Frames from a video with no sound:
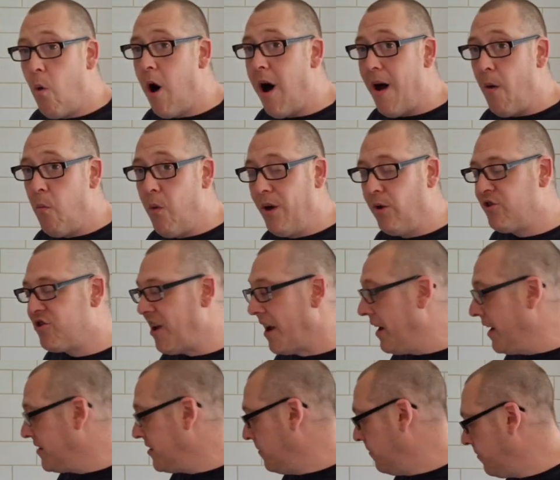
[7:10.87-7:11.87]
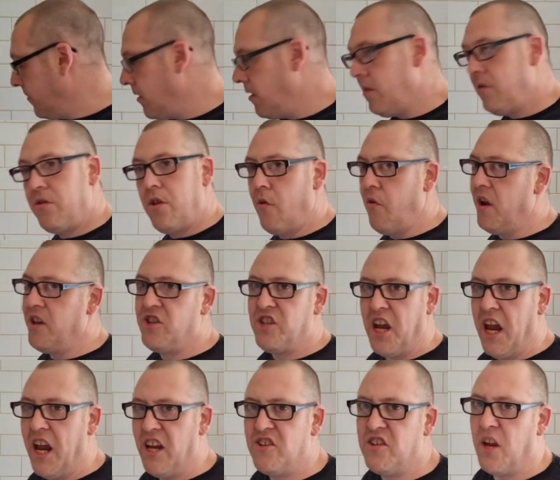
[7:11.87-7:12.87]
what I will say is, they're a
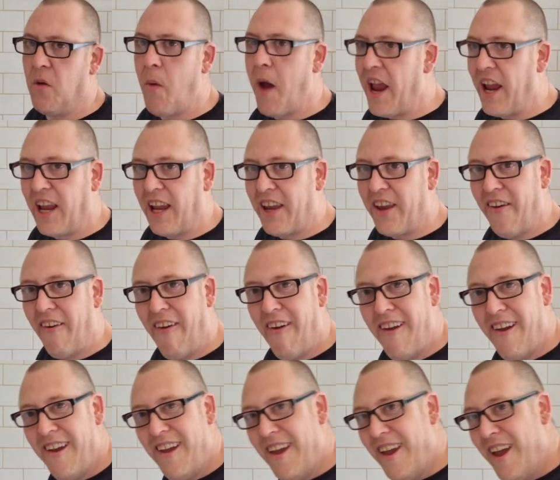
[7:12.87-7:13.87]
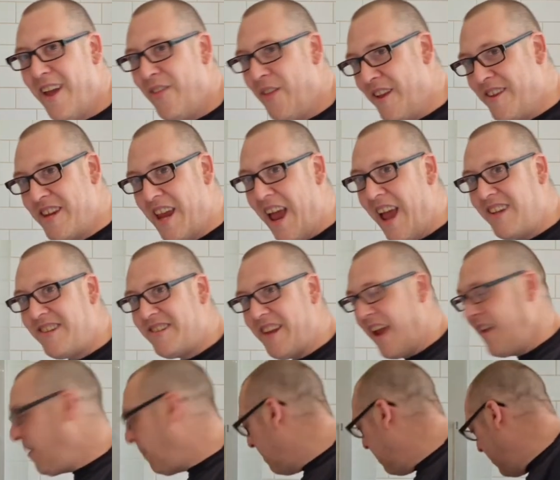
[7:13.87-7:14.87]
tasty wink. They're
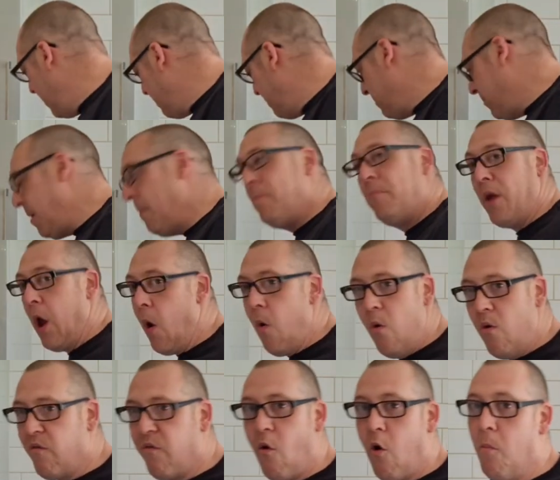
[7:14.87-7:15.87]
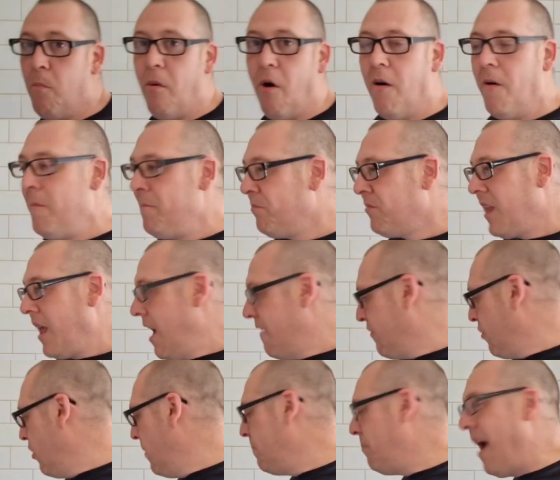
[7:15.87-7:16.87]
tasty, they're beautiful, but
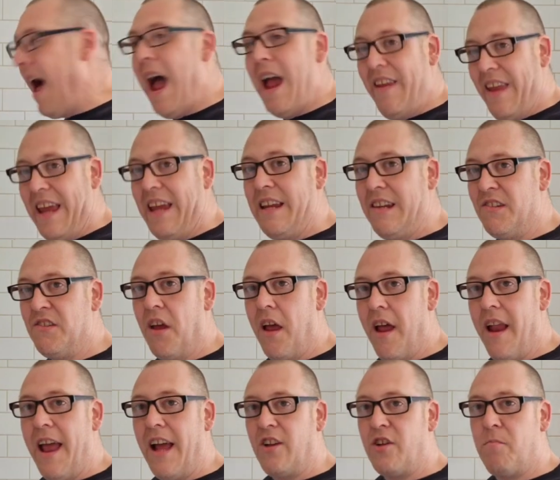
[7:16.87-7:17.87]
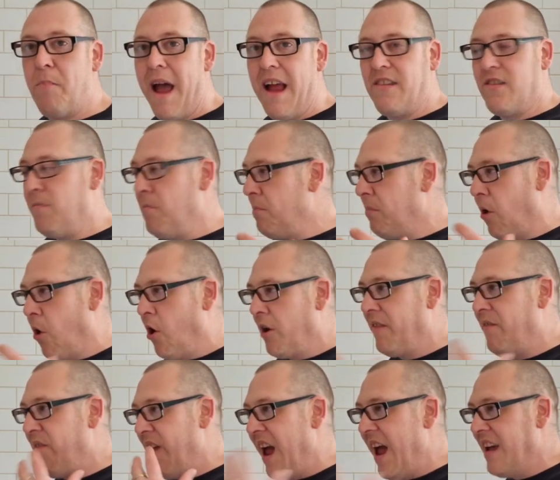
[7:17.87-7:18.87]
you're going to buy these and expect them to blow
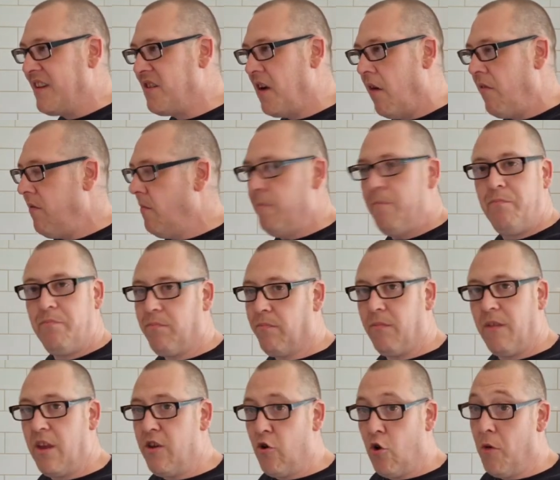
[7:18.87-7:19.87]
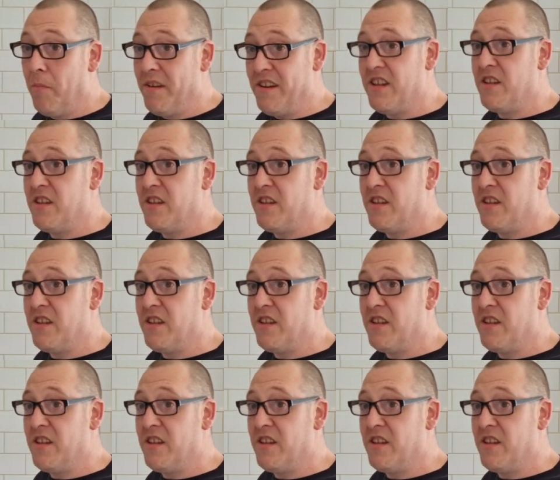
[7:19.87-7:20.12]
your face off. You're going to be